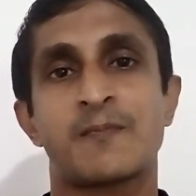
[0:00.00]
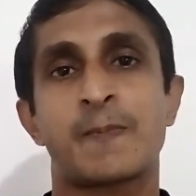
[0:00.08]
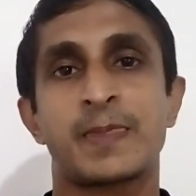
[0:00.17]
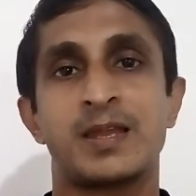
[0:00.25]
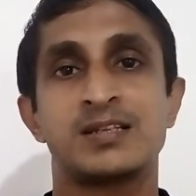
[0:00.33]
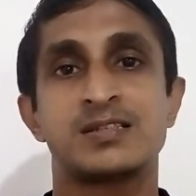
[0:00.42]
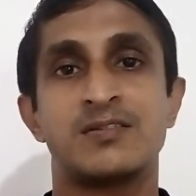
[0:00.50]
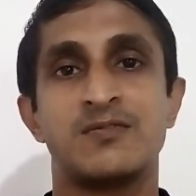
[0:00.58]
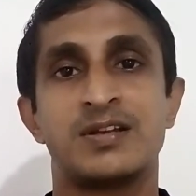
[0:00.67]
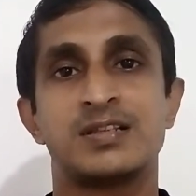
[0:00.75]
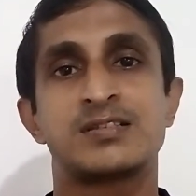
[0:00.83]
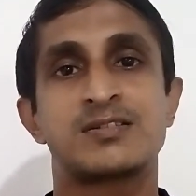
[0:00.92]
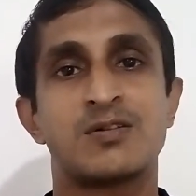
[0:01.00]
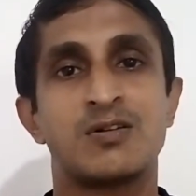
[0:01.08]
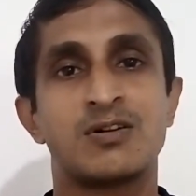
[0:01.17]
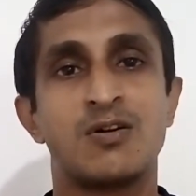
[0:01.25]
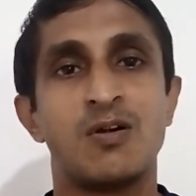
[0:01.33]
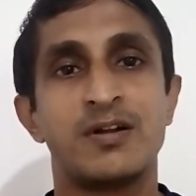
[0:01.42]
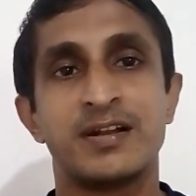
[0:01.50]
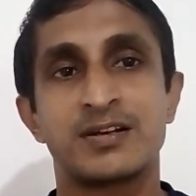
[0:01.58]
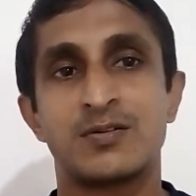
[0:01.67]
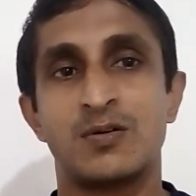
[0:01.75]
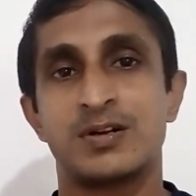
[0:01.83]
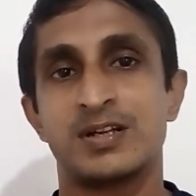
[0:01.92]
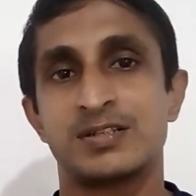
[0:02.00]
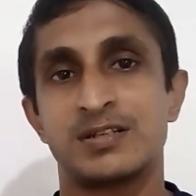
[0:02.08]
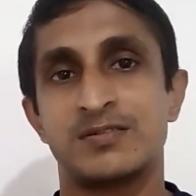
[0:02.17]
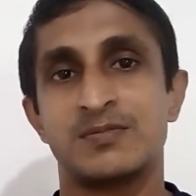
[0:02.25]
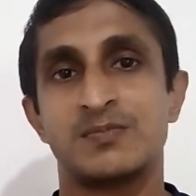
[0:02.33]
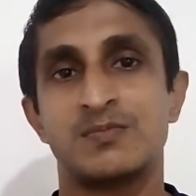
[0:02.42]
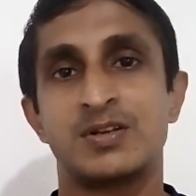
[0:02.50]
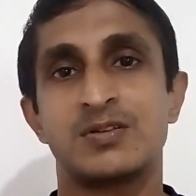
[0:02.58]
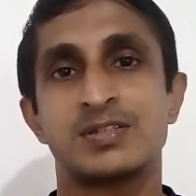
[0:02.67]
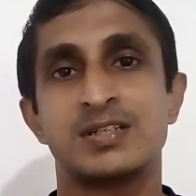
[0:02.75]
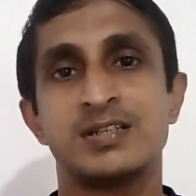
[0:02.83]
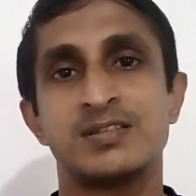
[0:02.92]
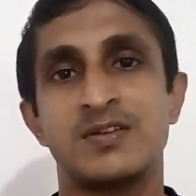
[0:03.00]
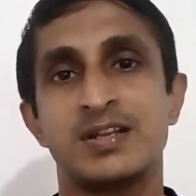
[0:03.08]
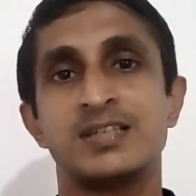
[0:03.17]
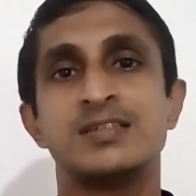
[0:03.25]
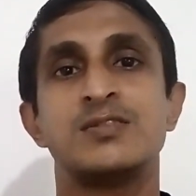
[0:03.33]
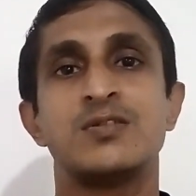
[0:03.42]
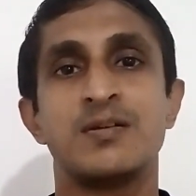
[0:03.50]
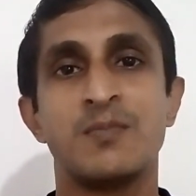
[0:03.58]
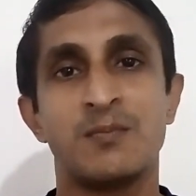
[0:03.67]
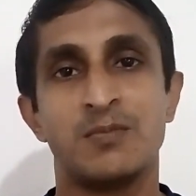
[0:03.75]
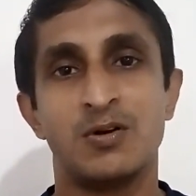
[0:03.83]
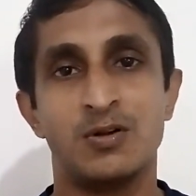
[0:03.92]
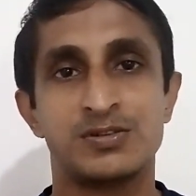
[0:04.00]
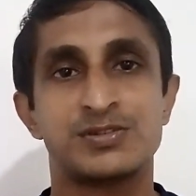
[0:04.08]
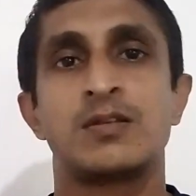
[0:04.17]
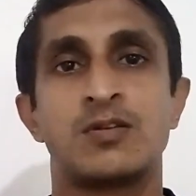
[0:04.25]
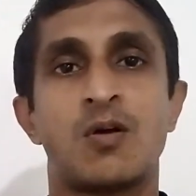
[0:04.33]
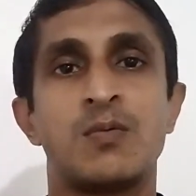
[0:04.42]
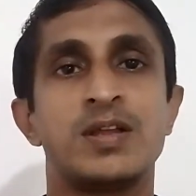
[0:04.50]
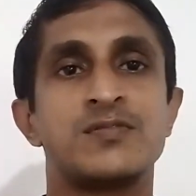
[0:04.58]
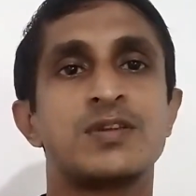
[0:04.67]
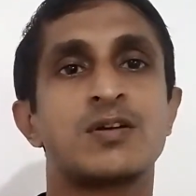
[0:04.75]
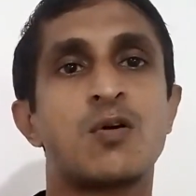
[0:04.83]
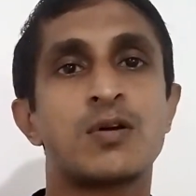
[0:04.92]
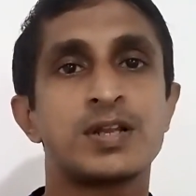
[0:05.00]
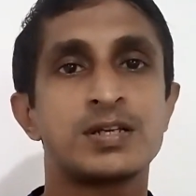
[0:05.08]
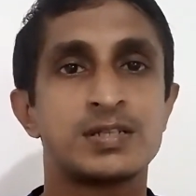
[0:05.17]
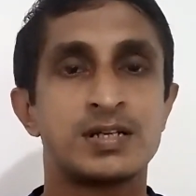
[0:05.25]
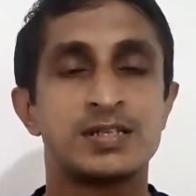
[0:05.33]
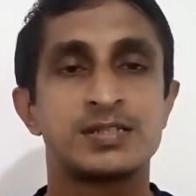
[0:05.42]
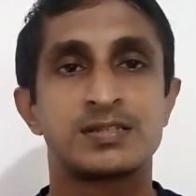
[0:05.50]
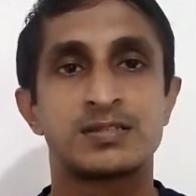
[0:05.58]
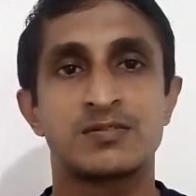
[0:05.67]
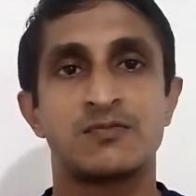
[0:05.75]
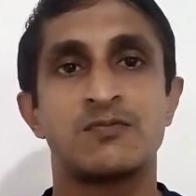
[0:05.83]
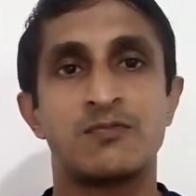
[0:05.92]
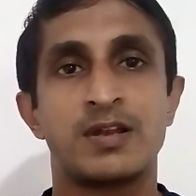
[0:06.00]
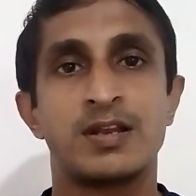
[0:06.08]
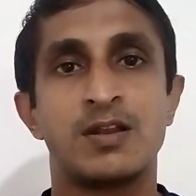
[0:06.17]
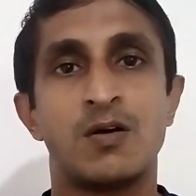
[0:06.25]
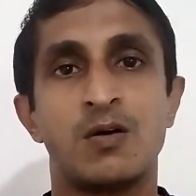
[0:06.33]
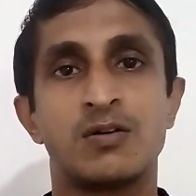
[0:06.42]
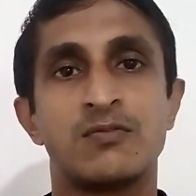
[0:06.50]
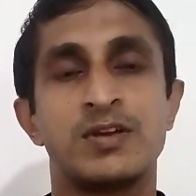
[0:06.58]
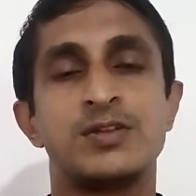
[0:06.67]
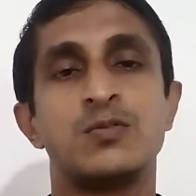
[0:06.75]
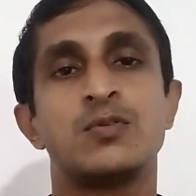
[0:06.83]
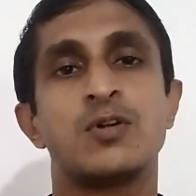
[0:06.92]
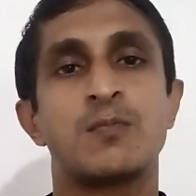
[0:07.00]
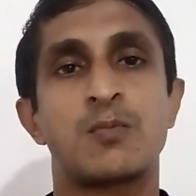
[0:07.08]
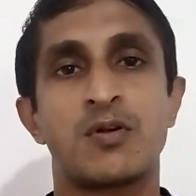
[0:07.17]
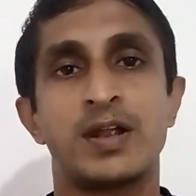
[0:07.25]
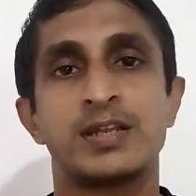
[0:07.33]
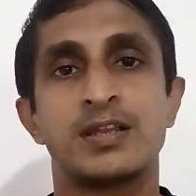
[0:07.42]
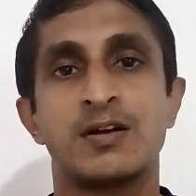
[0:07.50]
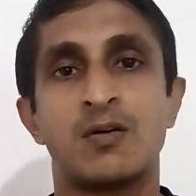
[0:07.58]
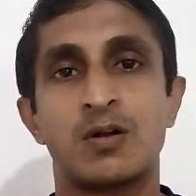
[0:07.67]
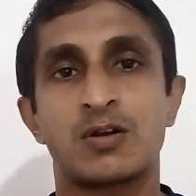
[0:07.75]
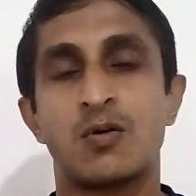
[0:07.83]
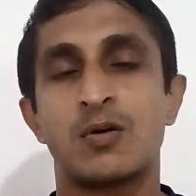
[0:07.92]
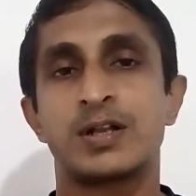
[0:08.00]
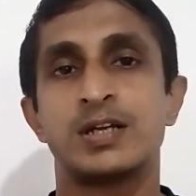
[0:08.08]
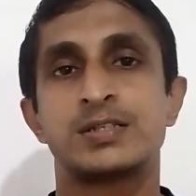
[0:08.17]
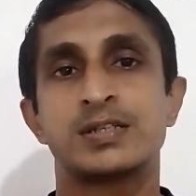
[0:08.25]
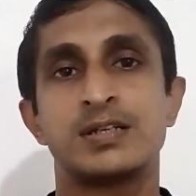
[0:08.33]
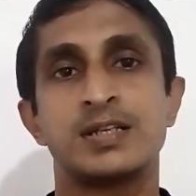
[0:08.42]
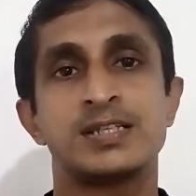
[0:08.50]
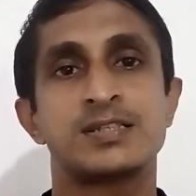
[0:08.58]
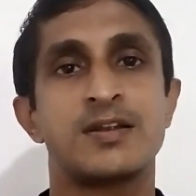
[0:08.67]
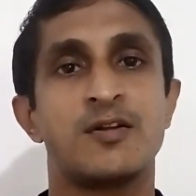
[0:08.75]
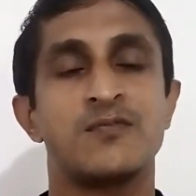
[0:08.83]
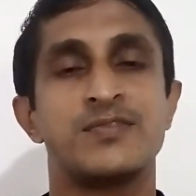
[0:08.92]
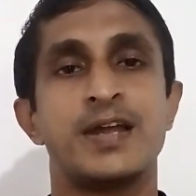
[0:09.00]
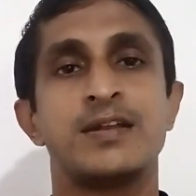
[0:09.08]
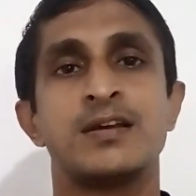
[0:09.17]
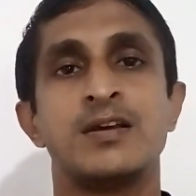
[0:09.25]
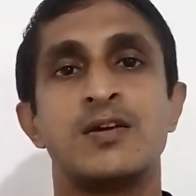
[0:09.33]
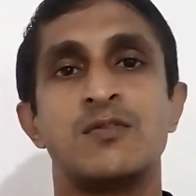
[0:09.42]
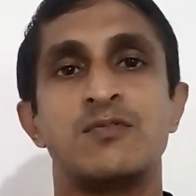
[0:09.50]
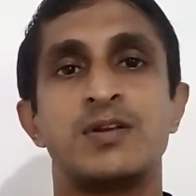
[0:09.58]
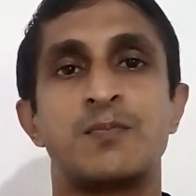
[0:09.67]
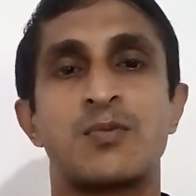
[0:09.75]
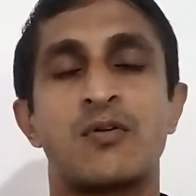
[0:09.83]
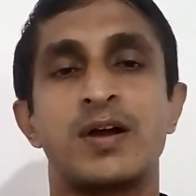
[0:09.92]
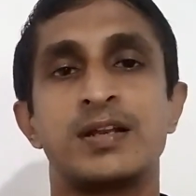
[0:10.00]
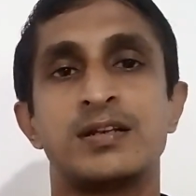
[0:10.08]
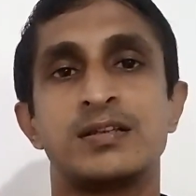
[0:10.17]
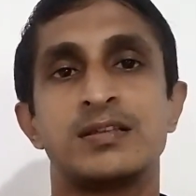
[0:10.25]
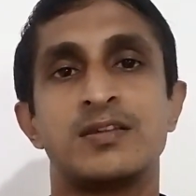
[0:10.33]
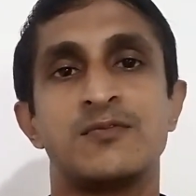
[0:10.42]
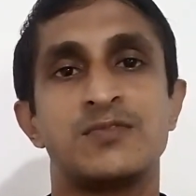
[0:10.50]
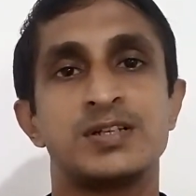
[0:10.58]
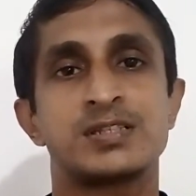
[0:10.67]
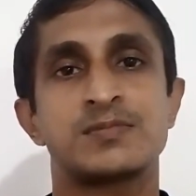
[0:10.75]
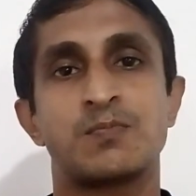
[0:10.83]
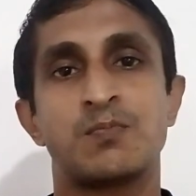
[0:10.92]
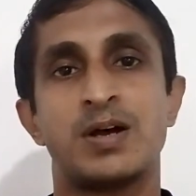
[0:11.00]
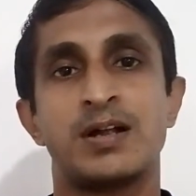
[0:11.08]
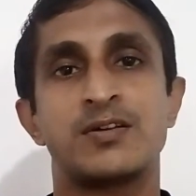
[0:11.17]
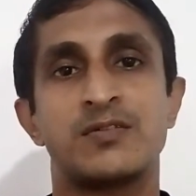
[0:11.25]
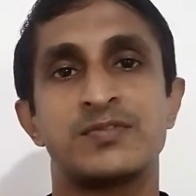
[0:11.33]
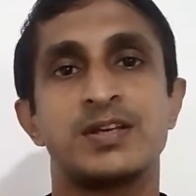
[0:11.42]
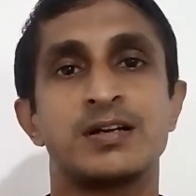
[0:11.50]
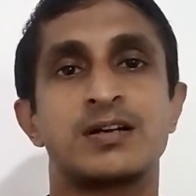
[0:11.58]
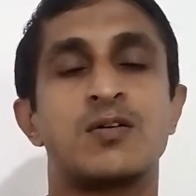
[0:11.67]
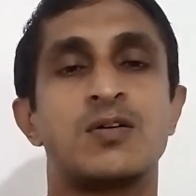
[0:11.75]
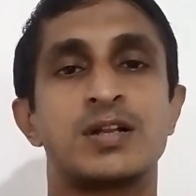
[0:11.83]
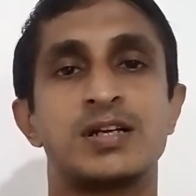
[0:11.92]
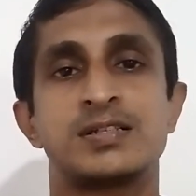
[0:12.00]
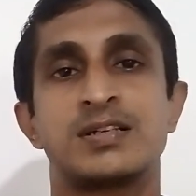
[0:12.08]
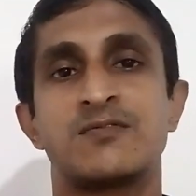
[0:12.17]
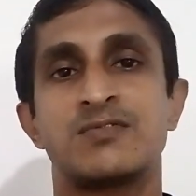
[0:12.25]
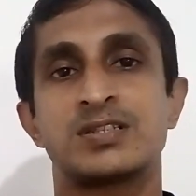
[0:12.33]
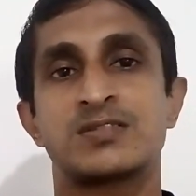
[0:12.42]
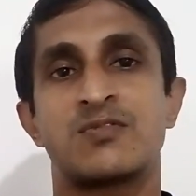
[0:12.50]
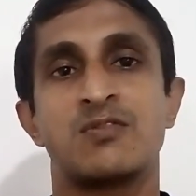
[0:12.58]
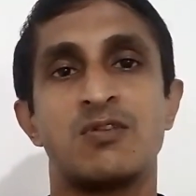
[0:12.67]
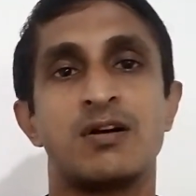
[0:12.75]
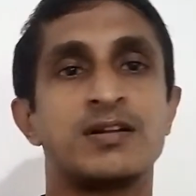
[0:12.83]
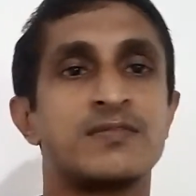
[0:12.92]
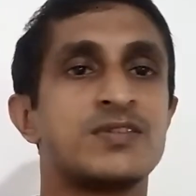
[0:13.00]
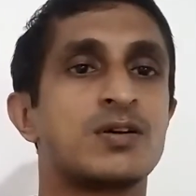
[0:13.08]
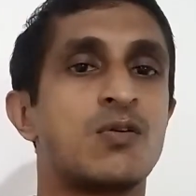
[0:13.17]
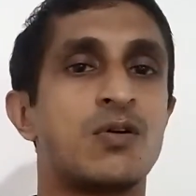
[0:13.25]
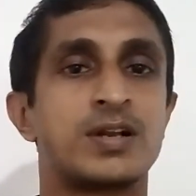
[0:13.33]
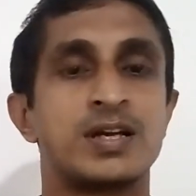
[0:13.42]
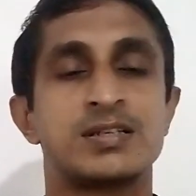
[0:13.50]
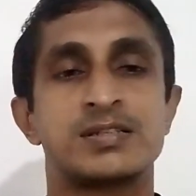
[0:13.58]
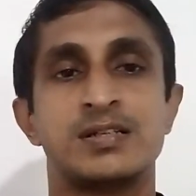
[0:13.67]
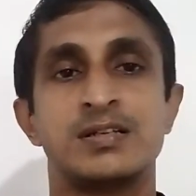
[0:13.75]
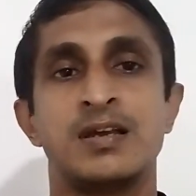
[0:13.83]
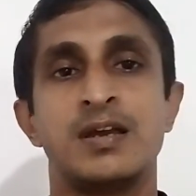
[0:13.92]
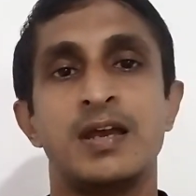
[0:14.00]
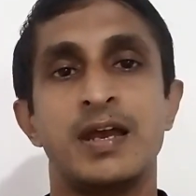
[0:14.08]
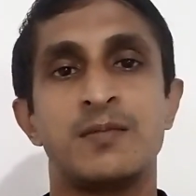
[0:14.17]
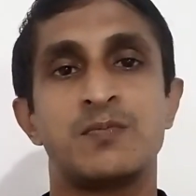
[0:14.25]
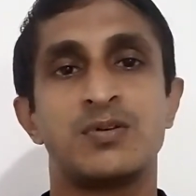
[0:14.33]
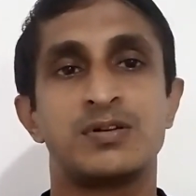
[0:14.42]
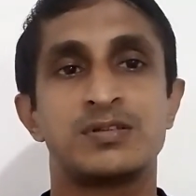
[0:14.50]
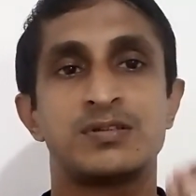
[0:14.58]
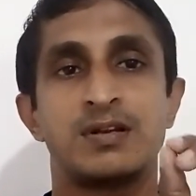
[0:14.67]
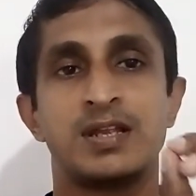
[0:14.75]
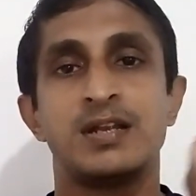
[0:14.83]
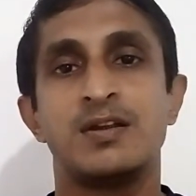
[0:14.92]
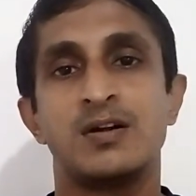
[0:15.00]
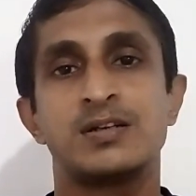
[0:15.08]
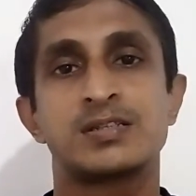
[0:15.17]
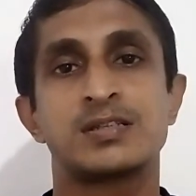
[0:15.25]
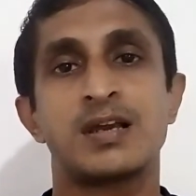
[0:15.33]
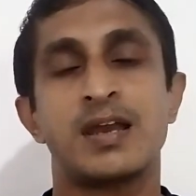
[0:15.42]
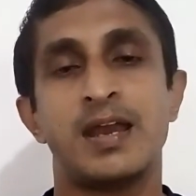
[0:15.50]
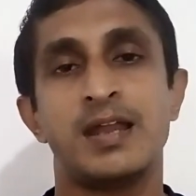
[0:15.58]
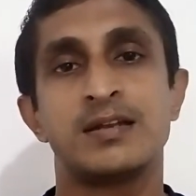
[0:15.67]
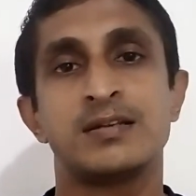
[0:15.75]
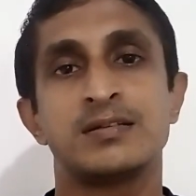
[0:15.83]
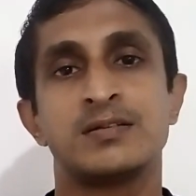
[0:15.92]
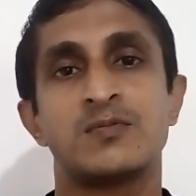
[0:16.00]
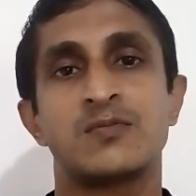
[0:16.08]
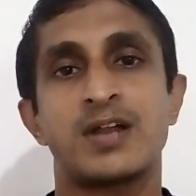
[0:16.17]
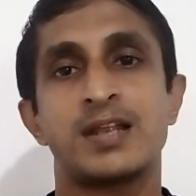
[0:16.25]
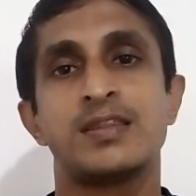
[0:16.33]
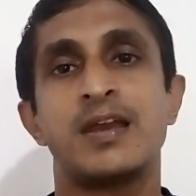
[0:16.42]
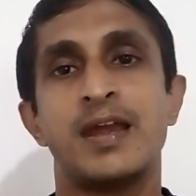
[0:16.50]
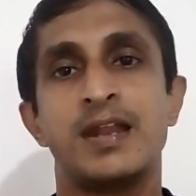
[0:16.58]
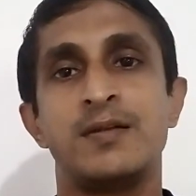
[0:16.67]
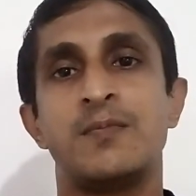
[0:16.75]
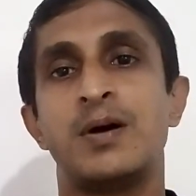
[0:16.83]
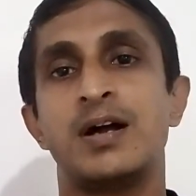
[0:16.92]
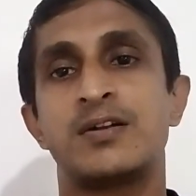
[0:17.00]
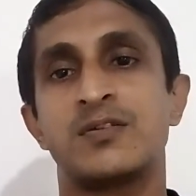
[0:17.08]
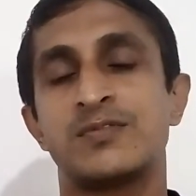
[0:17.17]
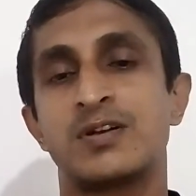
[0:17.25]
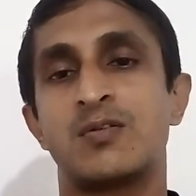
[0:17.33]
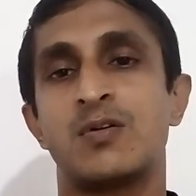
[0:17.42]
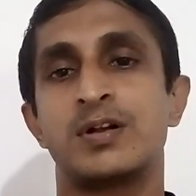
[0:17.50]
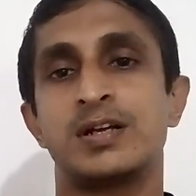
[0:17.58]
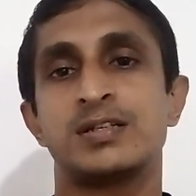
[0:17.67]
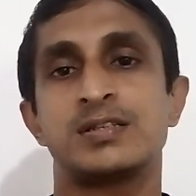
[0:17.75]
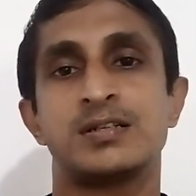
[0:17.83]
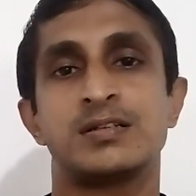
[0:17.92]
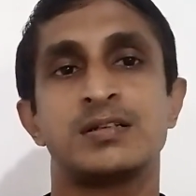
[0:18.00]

That is a very strong golden quotation because it is very easy to remember also. Normally if the quotation is very long, we do not provide the whole quotation. Instead of that, we provide the first part of the quotation, first few words of the quotation, and put 3 dots and write the end part of the quotation.